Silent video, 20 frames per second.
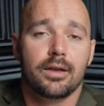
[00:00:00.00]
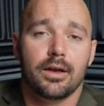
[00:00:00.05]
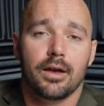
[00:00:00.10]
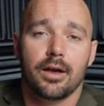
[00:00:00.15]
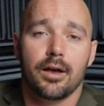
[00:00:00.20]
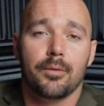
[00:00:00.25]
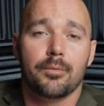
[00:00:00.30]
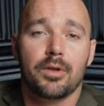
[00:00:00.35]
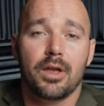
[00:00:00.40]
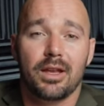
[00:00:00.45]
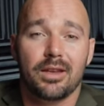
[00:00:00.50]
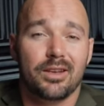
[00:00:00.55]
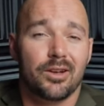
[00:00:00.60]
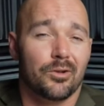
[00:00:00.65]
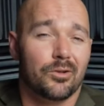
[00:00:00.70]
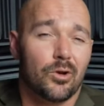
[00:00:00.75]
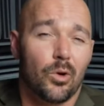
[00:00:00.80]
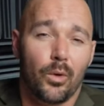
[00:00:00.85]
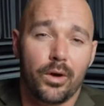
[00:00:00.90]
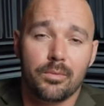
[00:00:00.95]
um, you
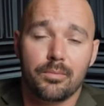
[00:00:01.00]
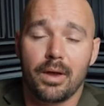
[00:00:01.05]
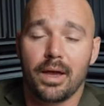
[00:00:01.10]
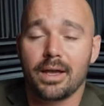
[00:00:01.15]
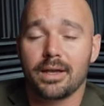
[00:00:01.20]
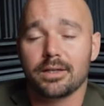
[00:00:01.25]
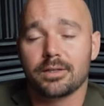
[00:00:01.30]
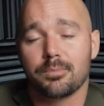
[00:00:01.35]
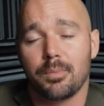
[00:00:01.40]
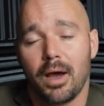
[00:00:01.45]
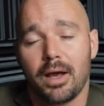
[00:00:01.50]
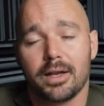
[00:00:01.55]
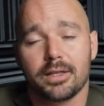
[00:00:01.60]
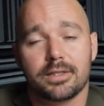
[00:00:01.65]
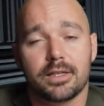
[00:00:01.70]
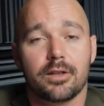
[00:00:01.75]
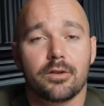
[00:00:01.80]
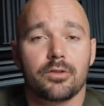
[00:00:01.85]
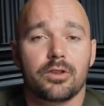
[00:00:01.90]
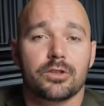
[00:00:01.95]
know, Coinbase,
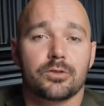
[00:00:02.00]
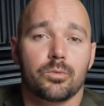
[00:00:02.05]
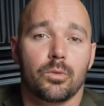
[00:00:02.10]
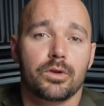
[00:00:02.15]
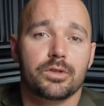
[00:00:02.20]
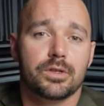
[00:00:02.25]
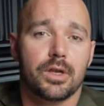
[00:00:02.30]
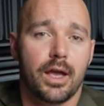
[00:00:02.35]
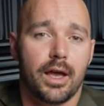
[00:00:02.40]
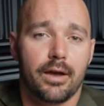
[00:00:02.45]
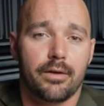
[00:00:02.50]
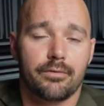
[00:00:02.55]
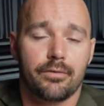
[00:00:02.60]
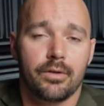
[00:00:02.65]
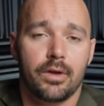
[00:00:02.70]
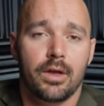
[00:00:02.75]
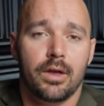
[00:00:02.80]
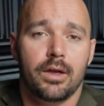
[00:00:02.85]
Binance, any of these ones that have